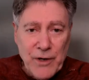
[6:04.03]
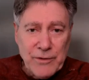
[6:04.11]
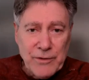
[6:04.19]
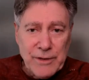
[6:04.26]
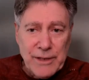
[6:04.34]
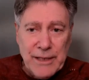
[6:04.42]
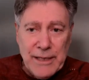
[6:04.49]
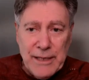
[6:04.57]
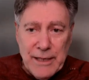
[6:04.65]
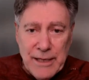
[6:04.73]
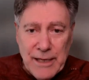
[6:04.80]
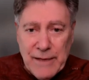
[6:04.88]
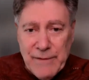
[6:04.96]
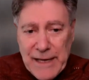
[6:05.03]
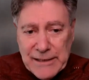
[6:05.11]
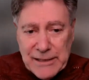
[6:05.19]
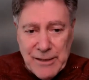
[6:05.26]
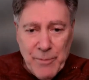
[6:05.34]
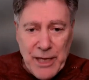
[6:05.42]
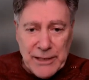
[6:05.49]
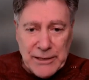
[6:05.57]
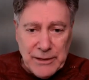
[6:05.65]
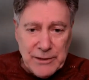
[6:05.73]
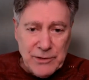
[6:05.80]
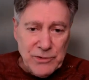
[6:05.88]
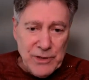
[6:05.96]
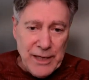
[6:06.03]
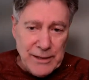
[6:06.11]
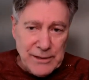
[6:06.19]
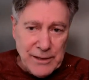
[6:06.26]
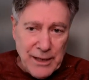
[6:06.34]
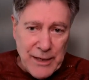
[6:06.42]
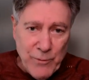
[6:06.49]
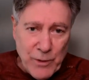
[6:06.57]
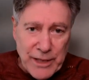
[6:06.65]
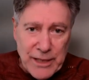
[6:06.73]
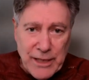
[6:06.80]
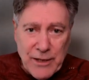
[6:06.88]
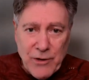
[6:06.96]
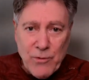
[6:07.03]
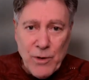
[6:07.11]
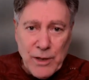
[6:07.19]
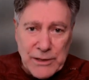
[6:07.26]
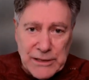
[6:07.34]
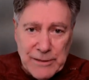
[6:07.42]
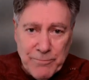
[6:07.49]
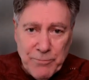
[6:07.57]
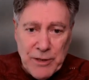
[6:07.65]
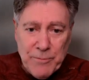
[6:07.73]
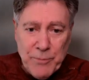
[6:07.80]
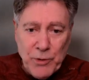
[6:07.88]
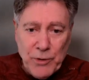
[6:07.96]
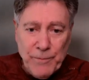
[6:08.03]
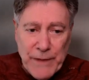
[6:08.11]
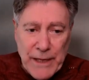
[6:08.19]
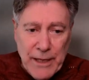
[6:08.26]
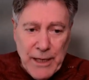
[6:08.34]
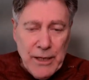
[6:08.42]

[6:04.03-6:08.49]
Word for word: your vote. And that's the message that I want to get across to people.